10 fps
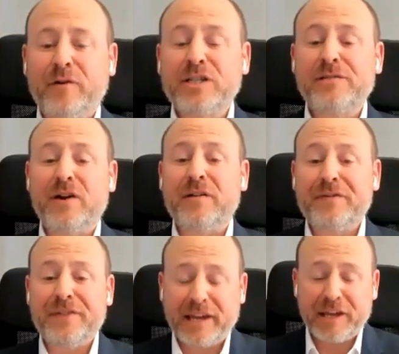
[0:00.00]
First of
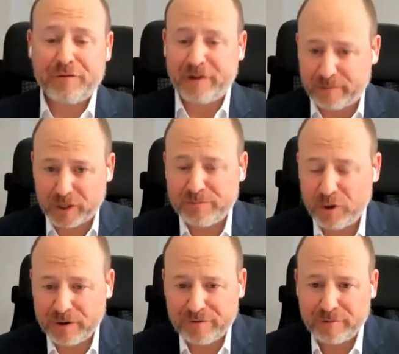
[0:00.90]
all, thank you very much,
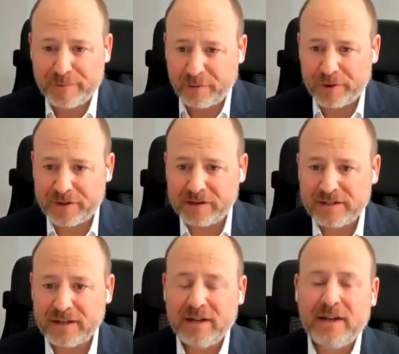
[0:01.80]
Mona, for being with us.